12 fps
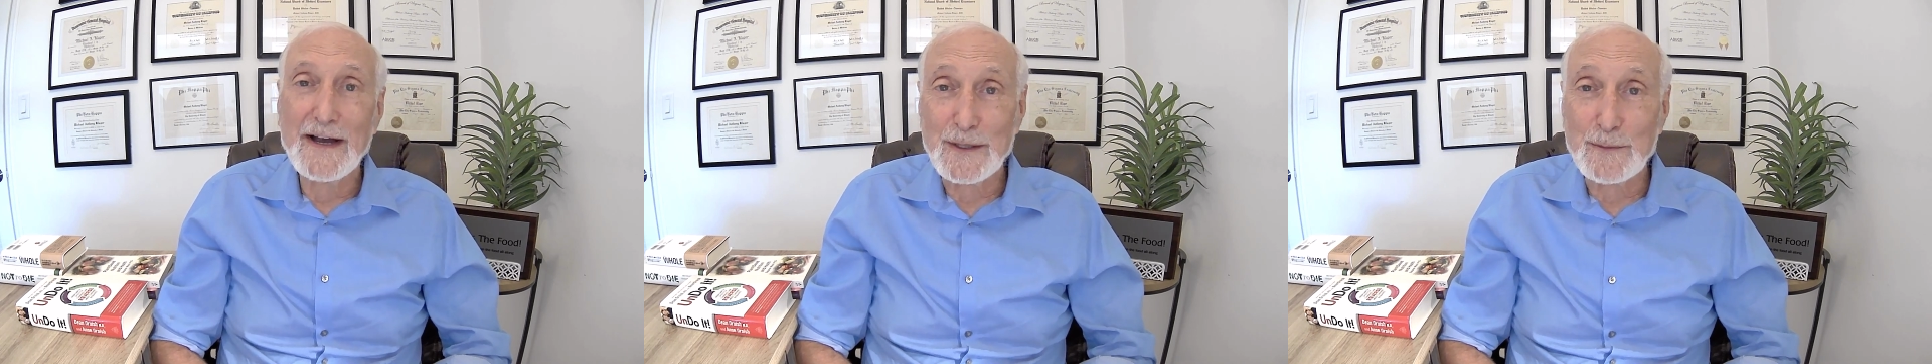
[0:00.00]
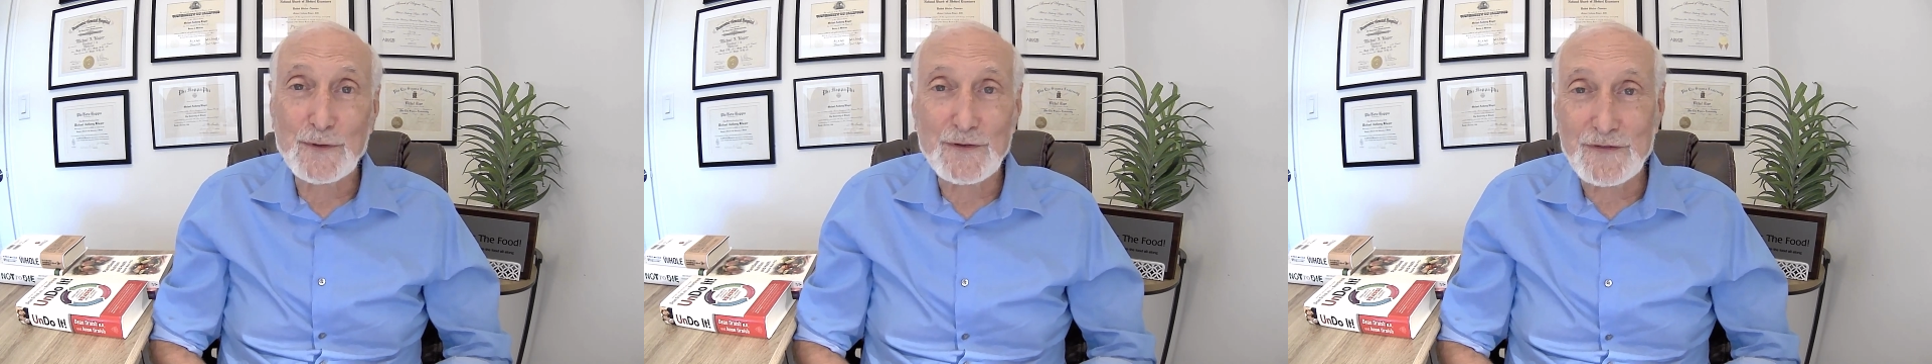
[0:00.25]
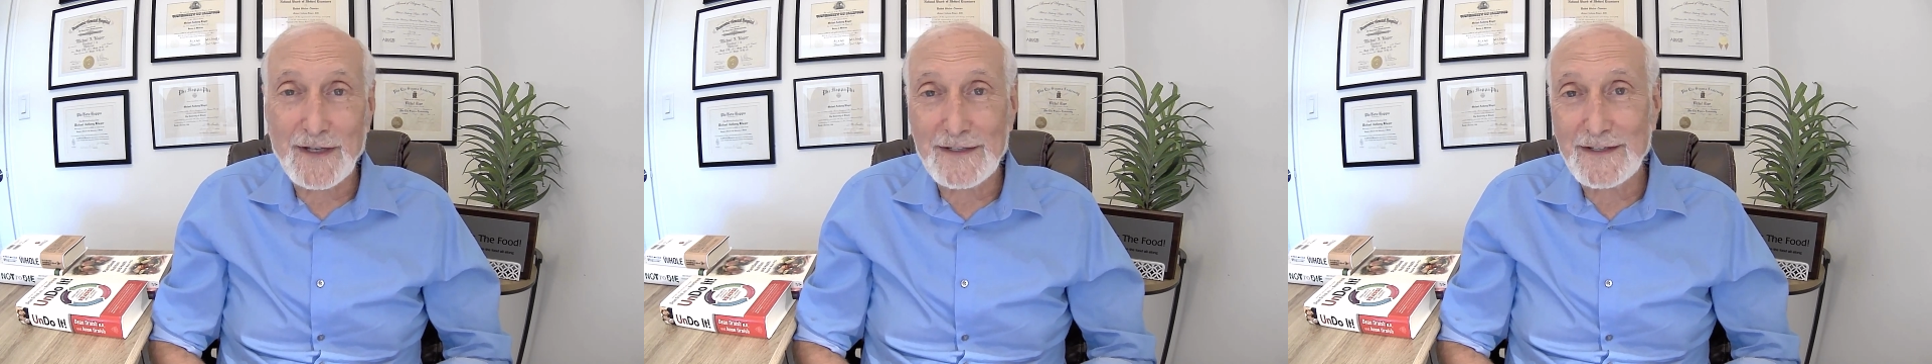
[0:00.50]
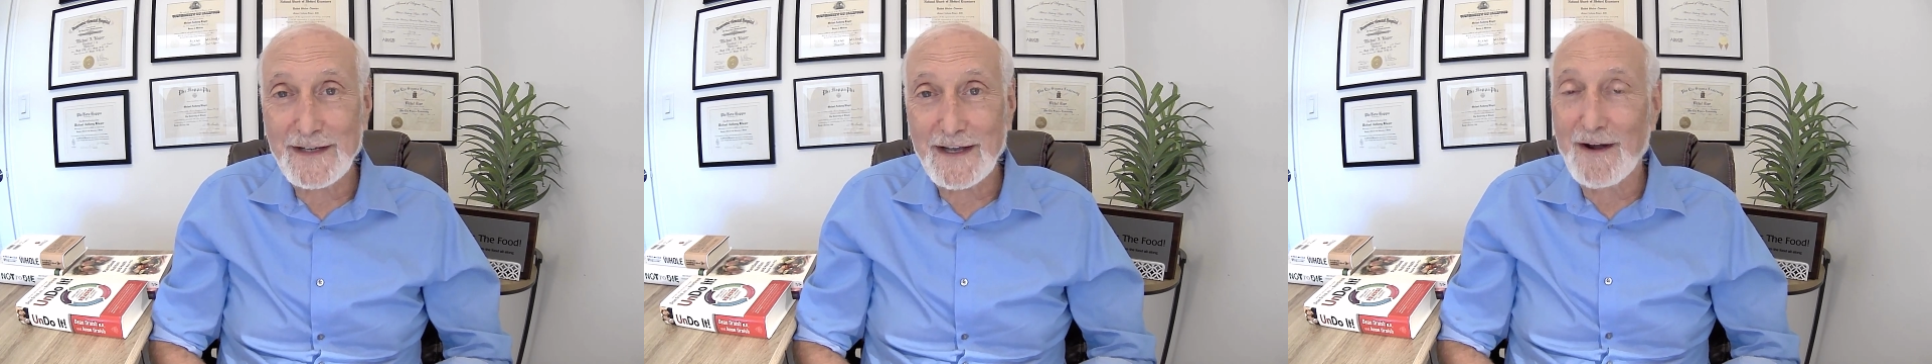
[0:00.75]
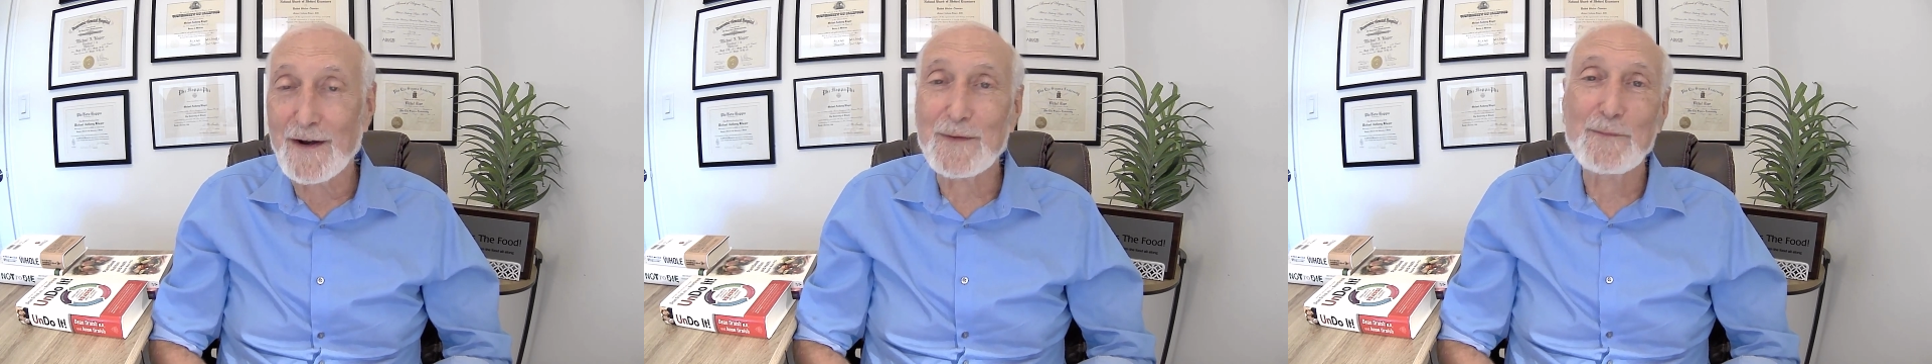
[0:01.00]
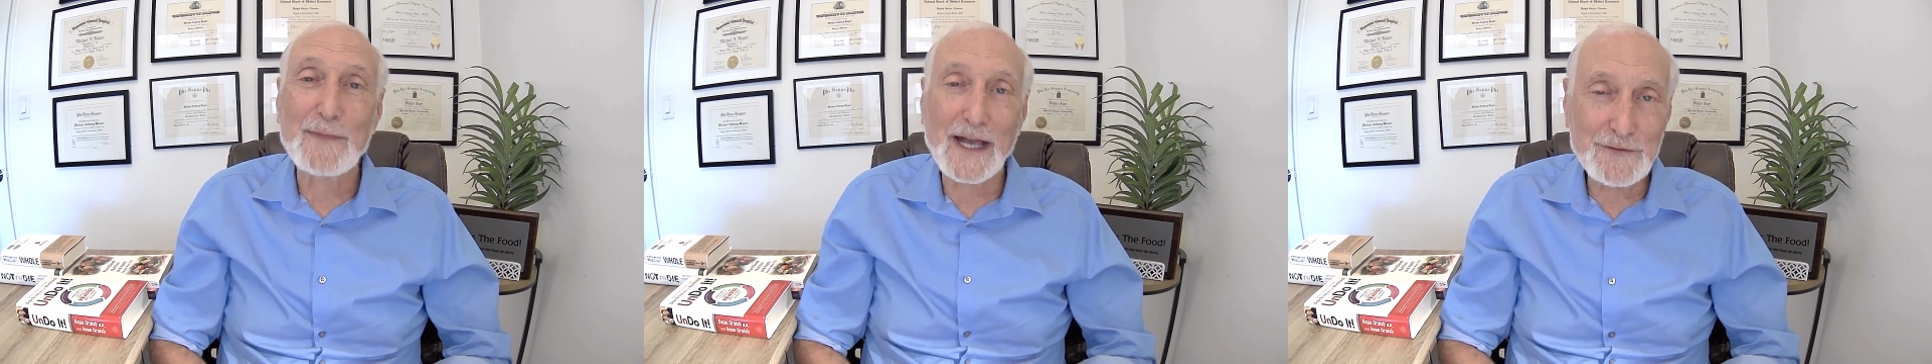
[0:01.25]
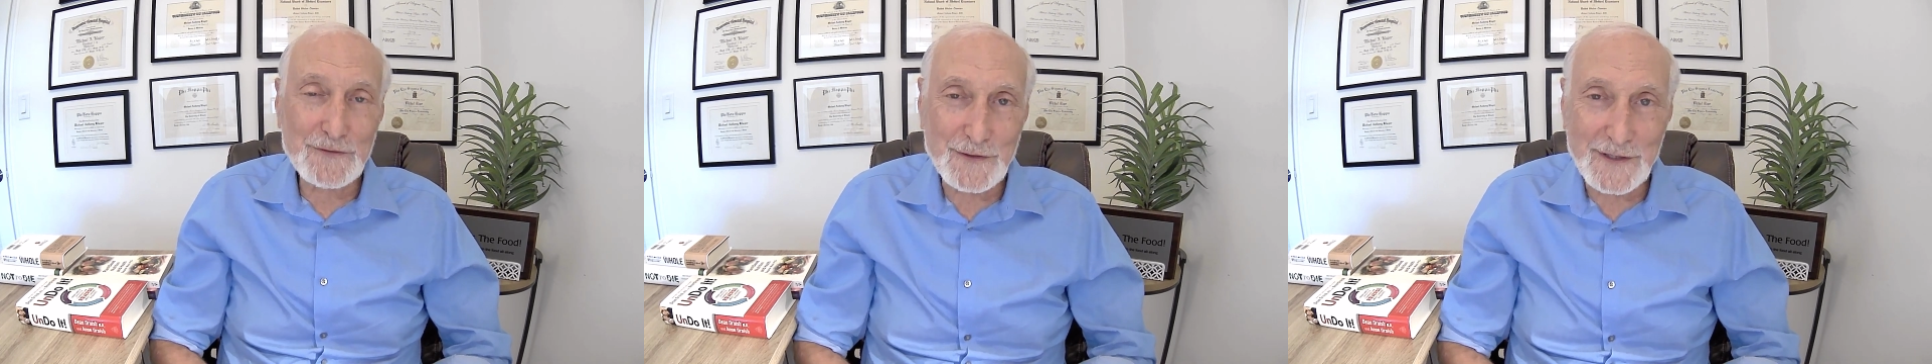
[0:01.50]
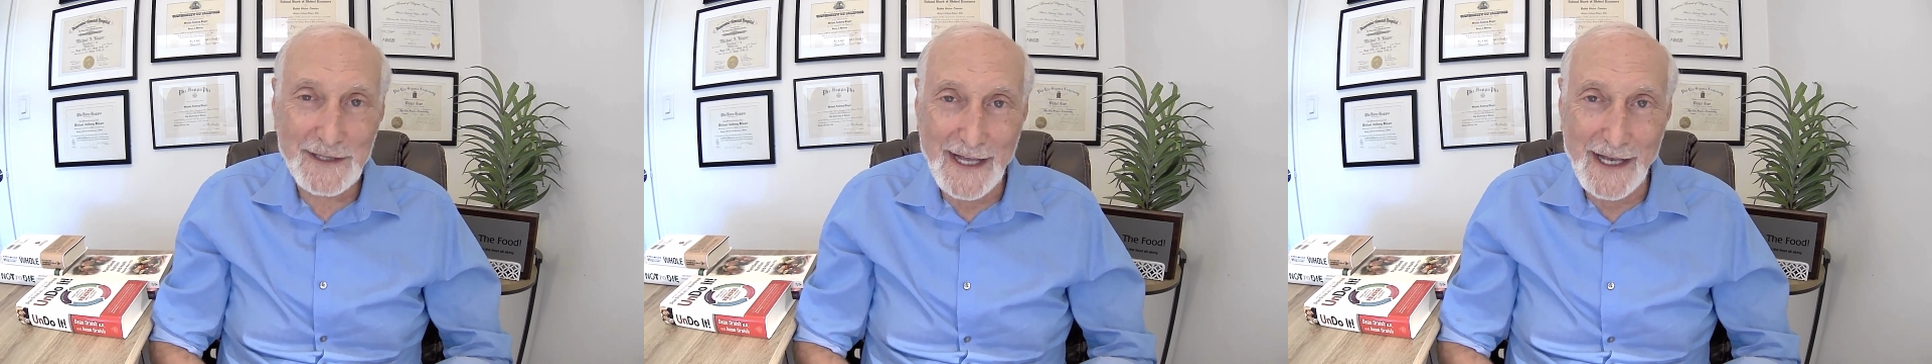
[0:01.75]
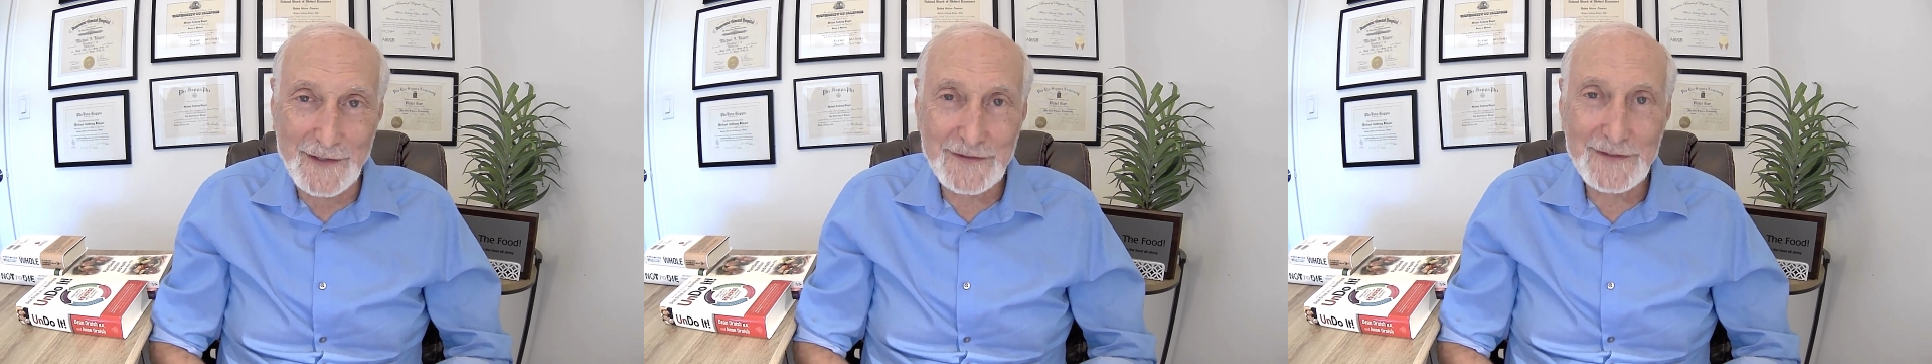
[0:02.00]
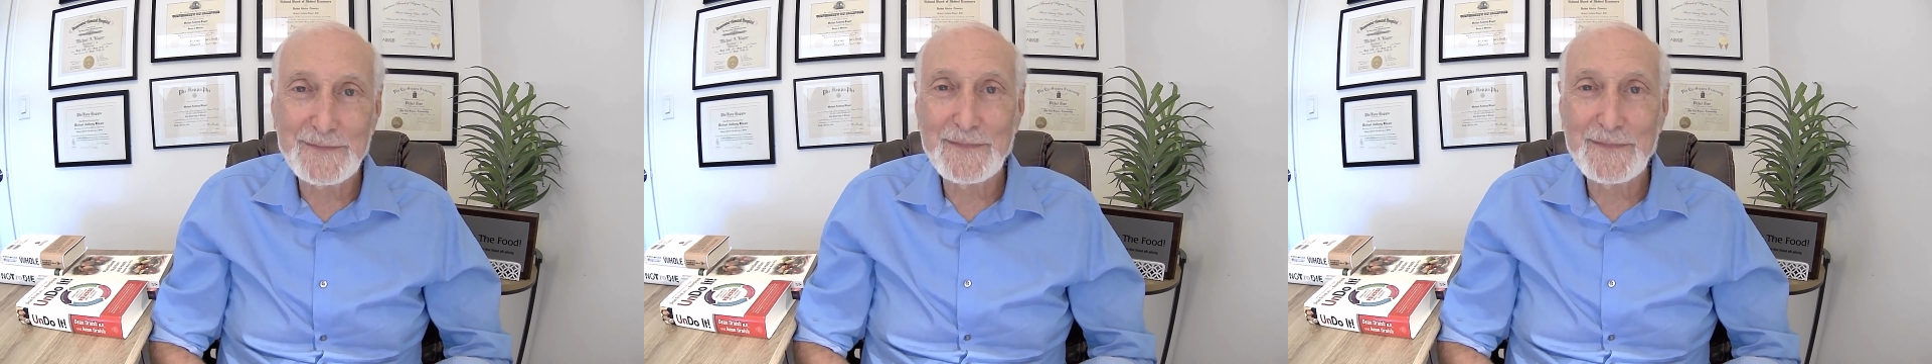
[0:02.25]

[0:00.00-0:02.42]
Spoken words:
am presenting our master class